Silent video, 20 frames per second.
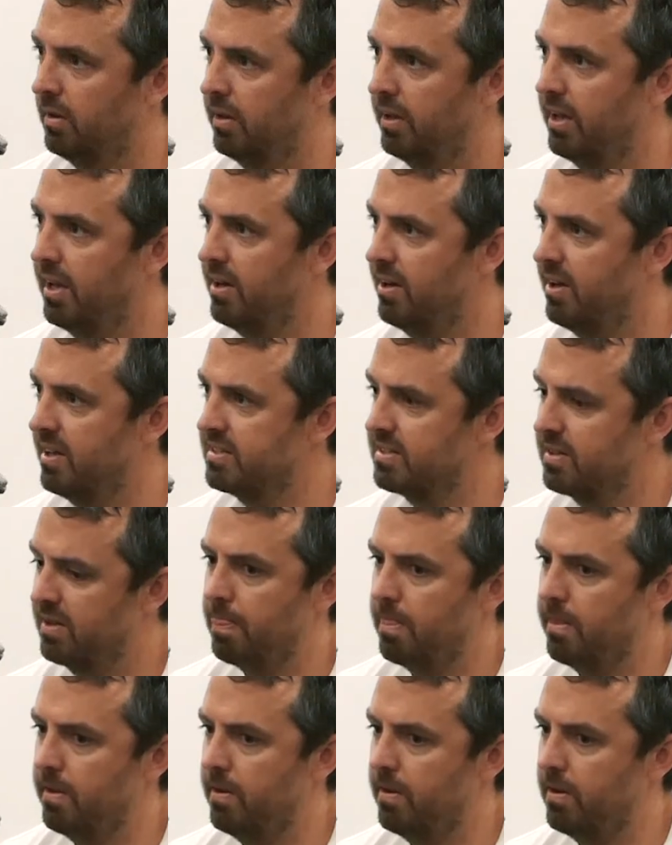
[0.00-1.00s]
Yeah, nice.
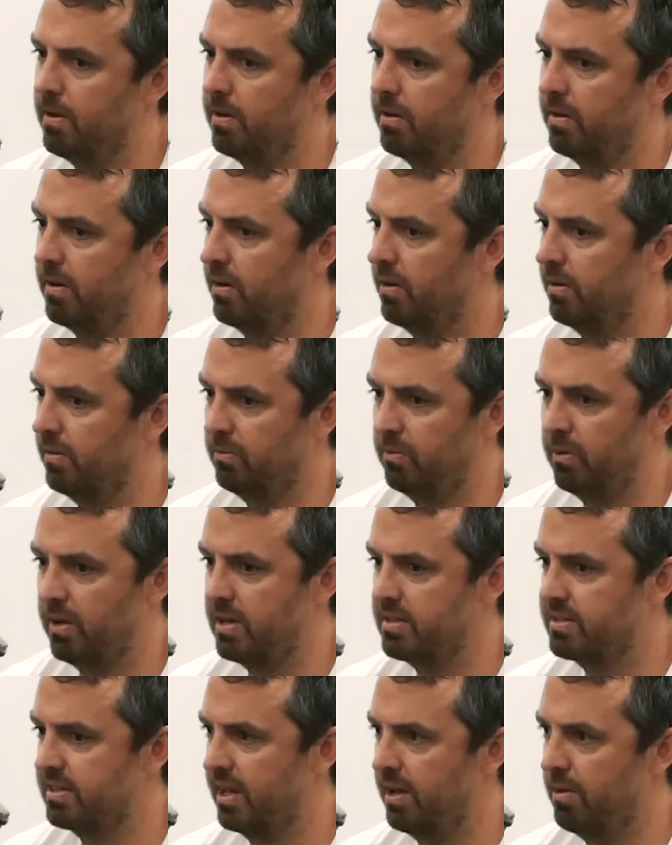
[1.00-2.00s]
Yeah,
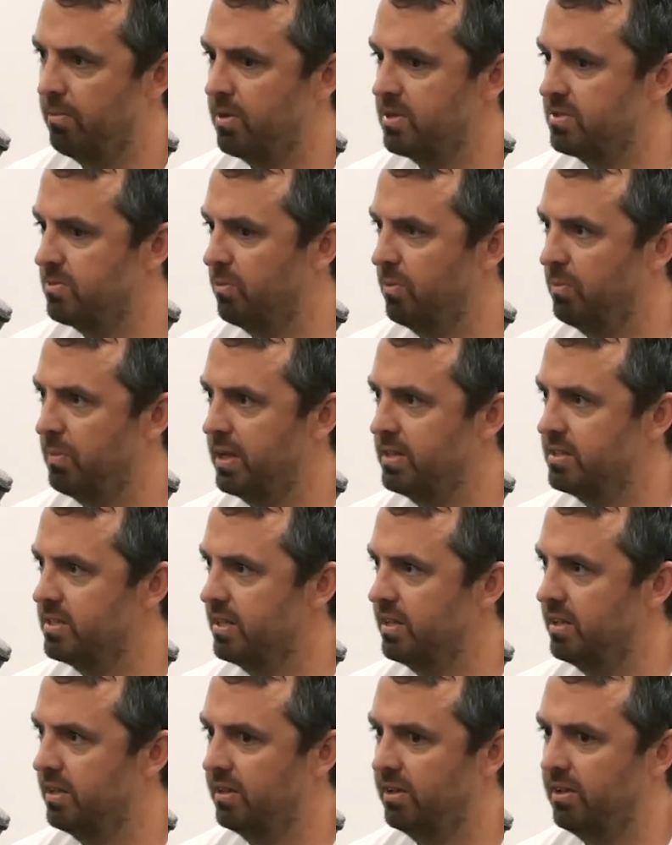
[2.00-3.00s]
as Gavin we
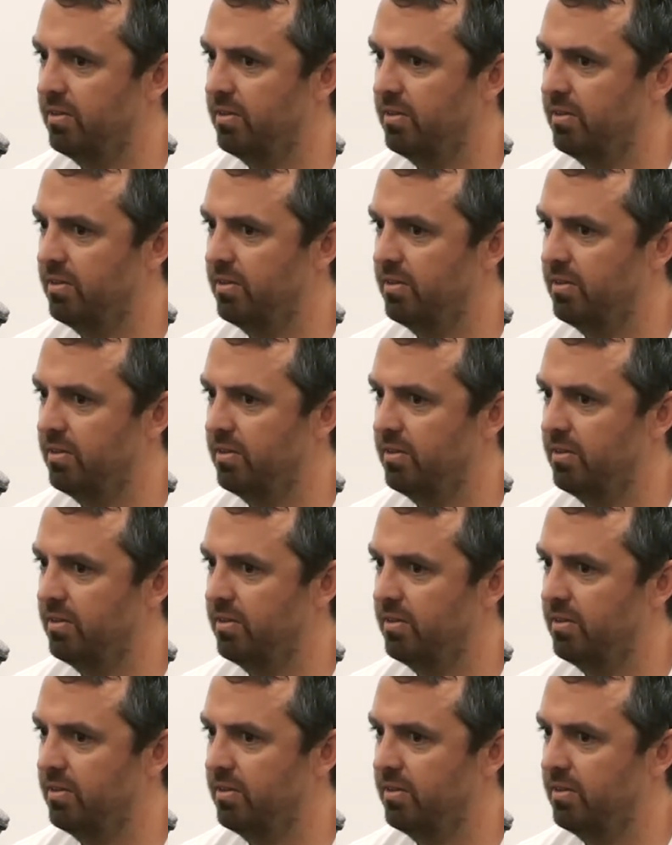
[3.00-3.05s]
mentioned,